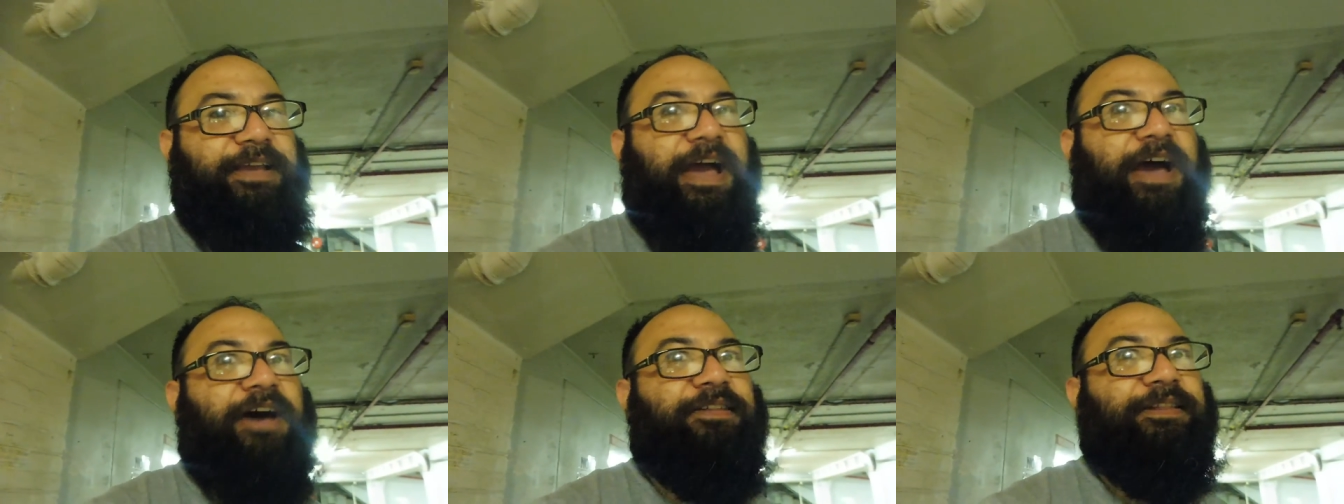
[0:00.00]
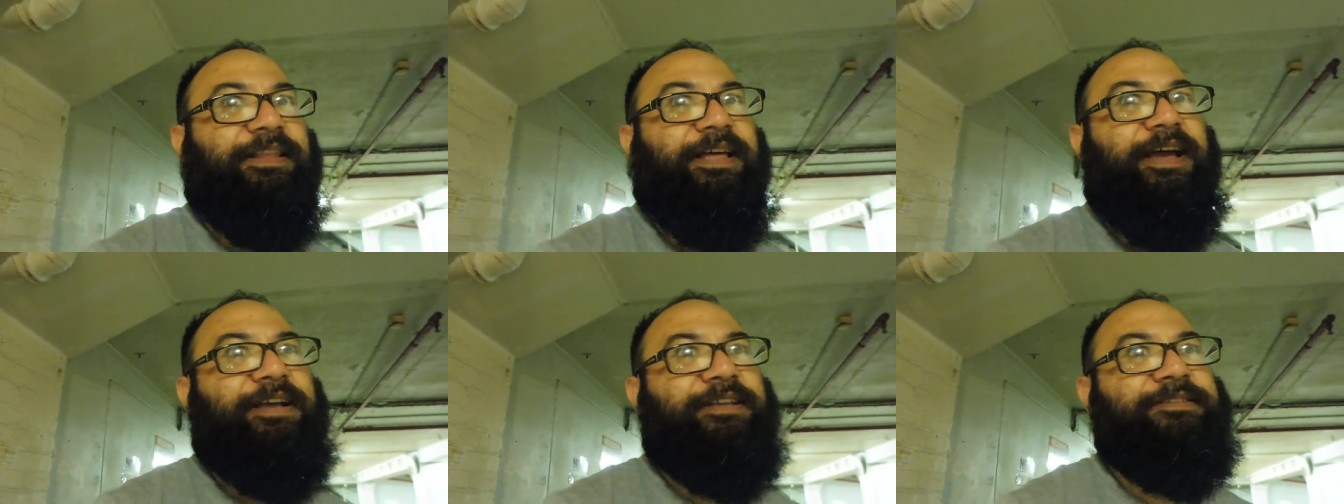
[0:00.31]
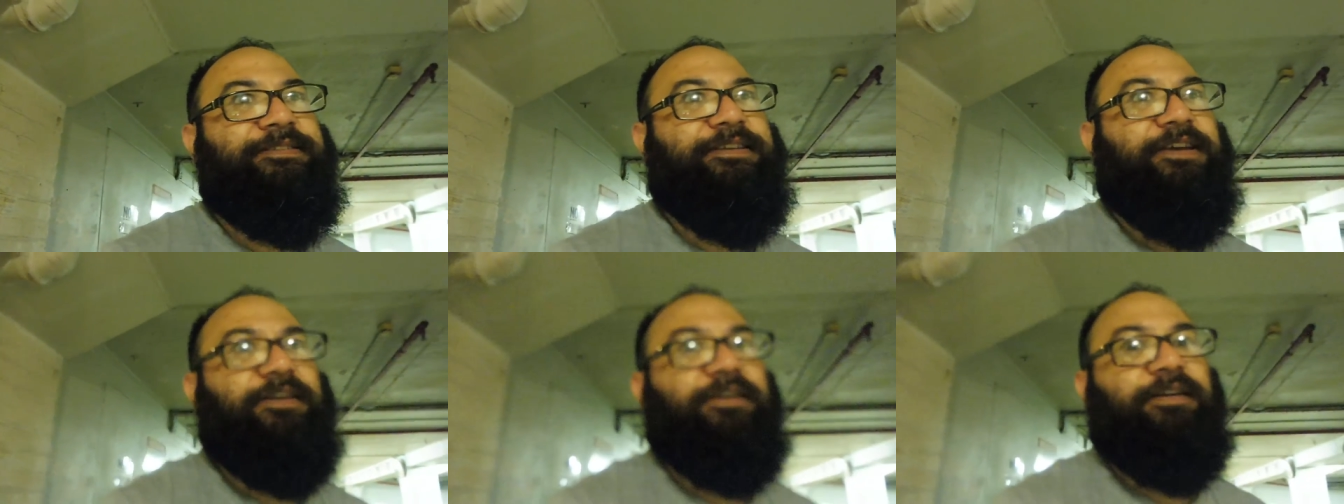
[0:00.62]

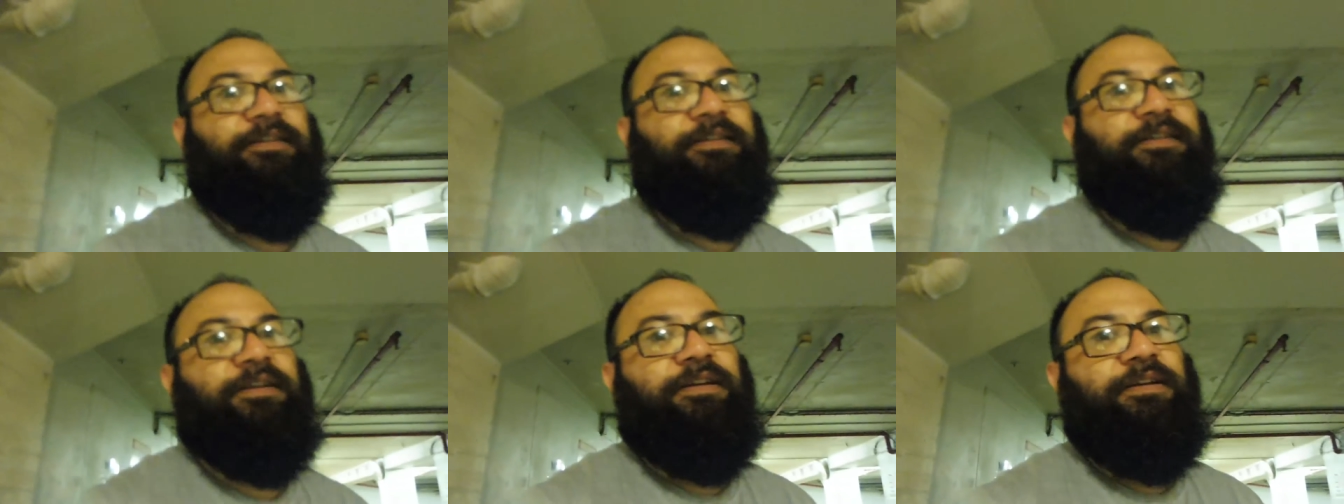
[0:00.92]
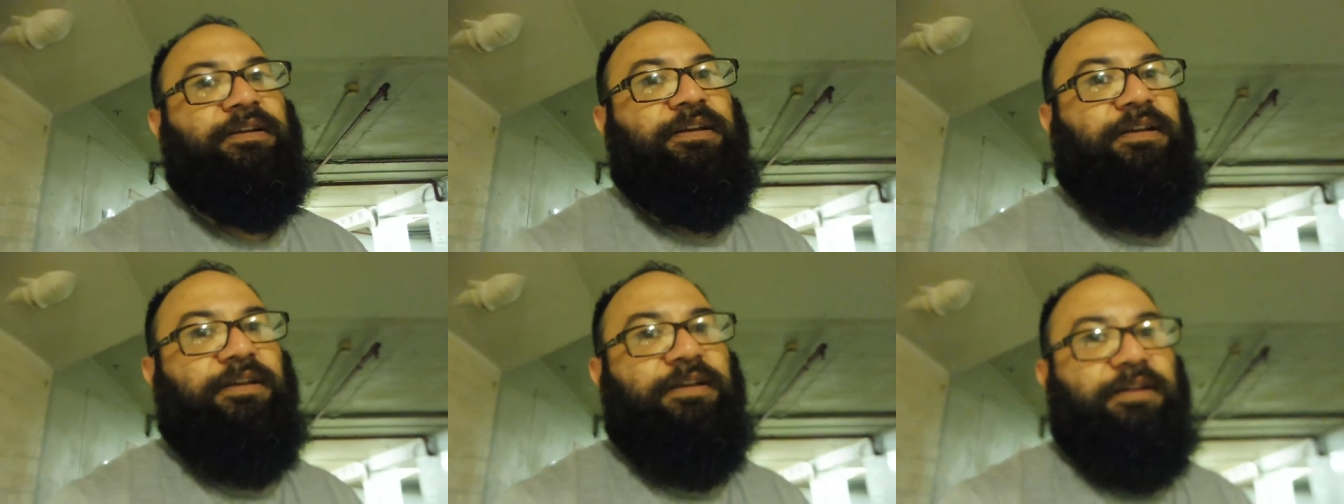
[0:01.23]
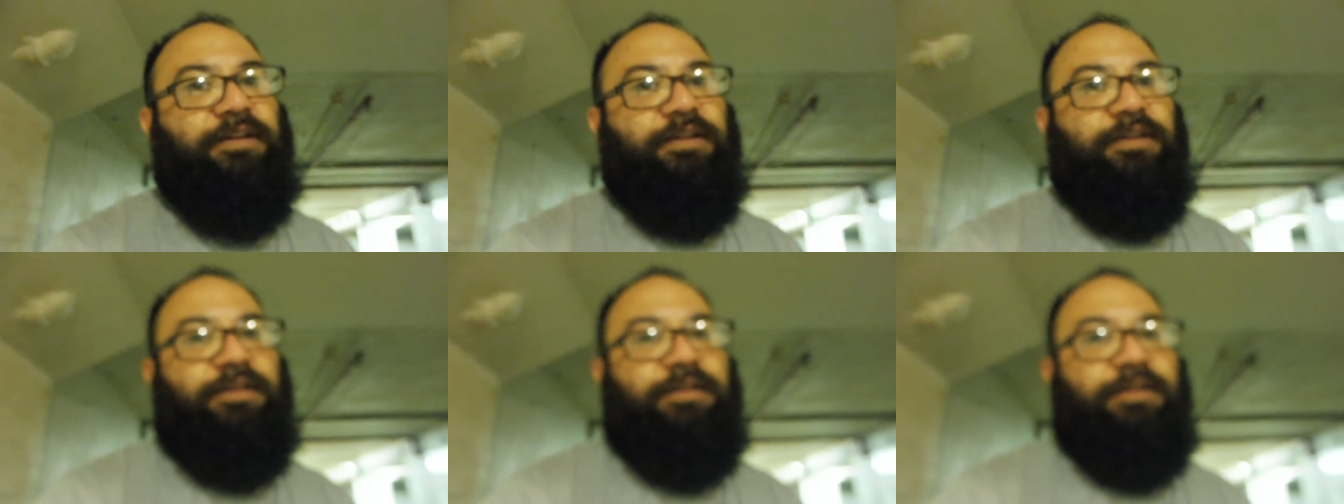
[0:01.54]
outlet, so
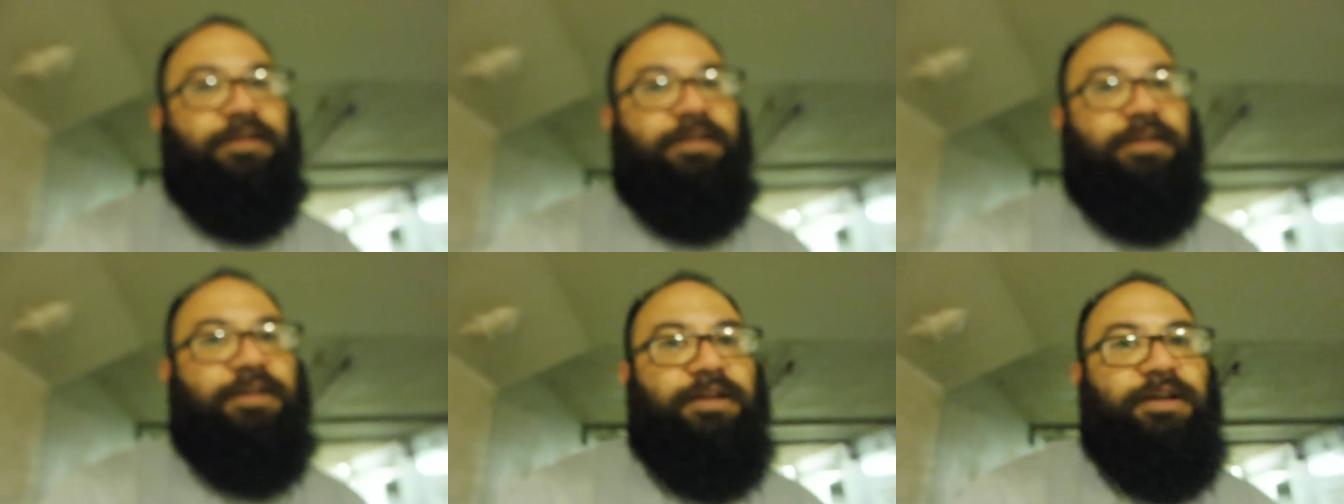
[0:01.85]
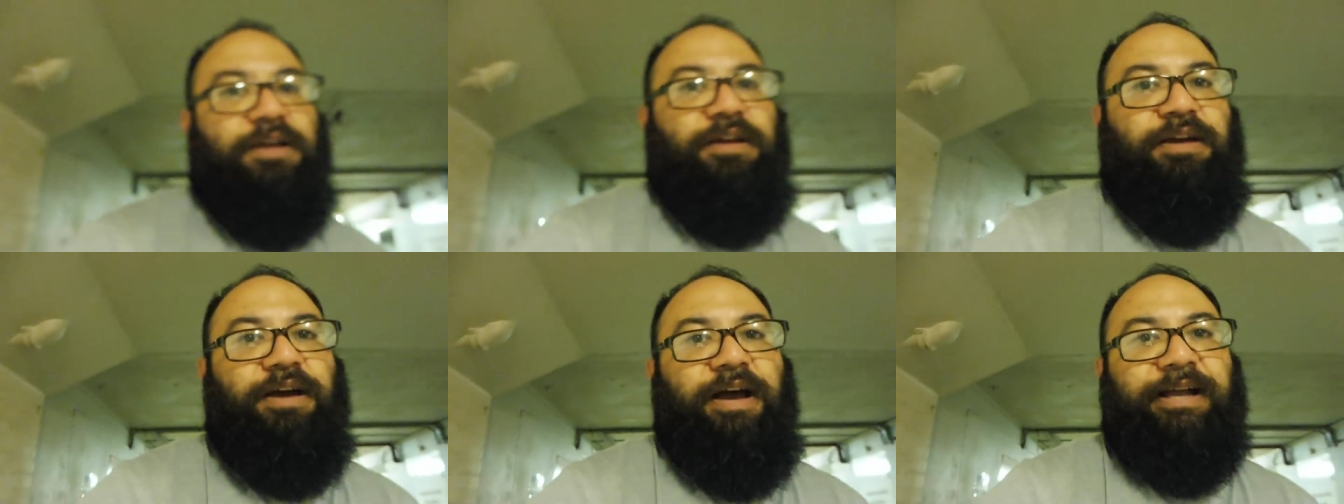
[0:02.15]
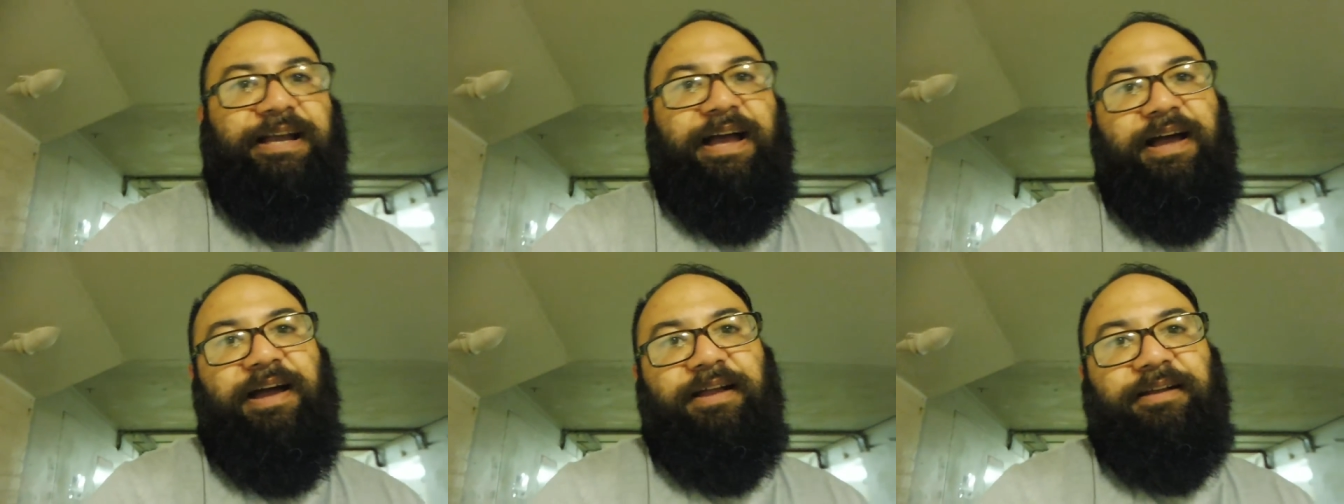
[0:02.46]
I
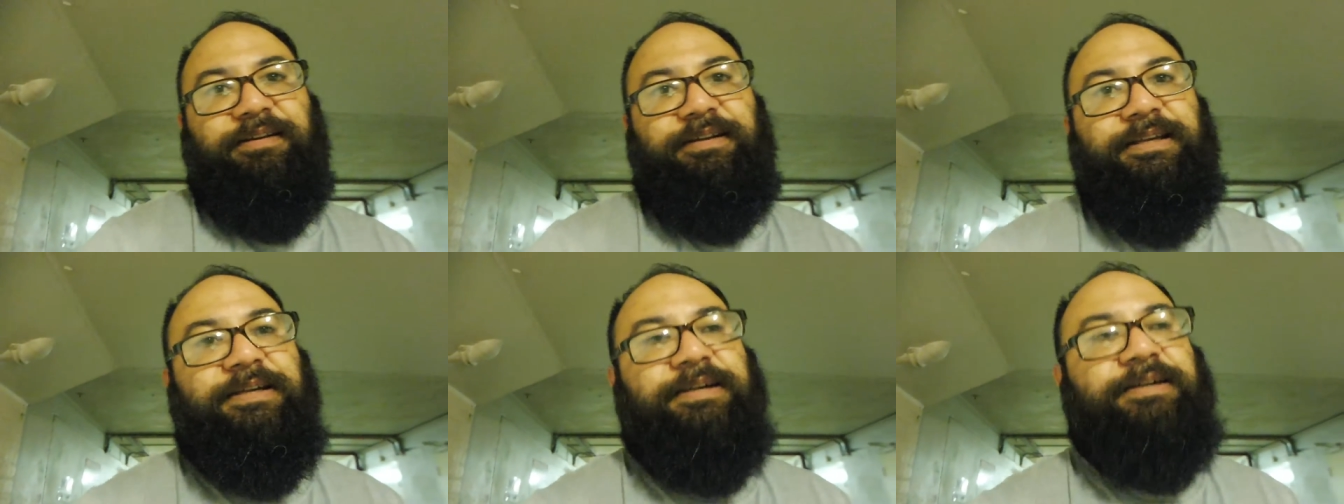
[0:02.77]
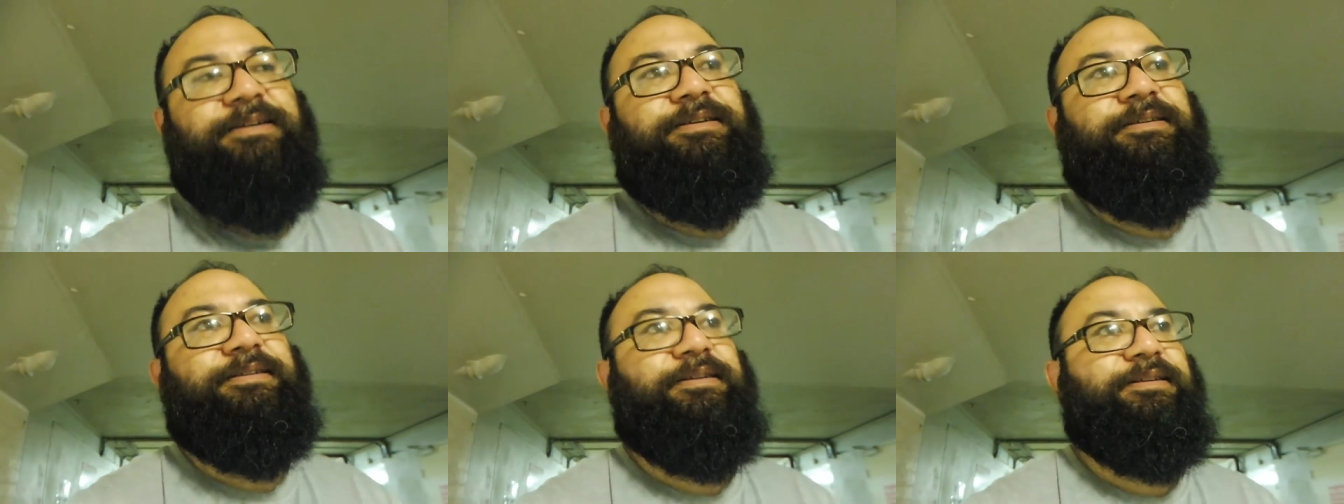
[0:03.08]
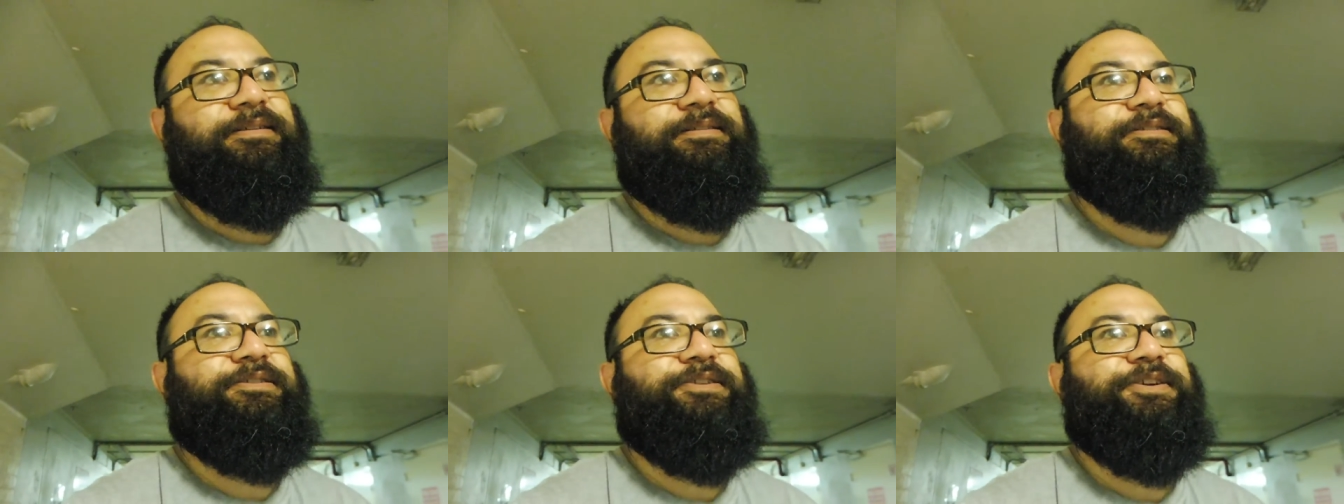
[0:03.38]
can't
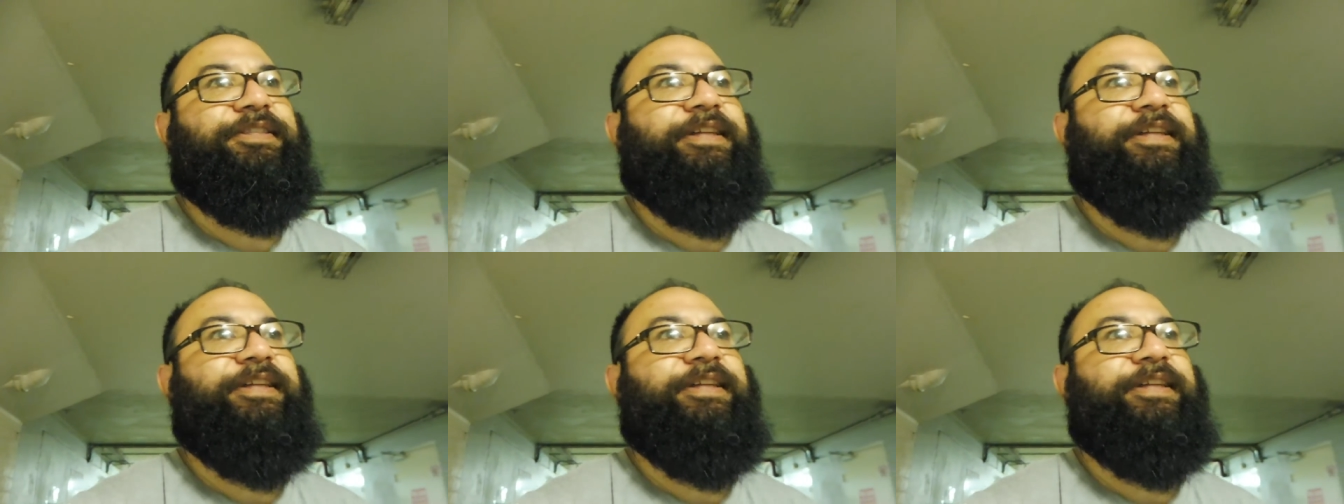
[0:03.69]
do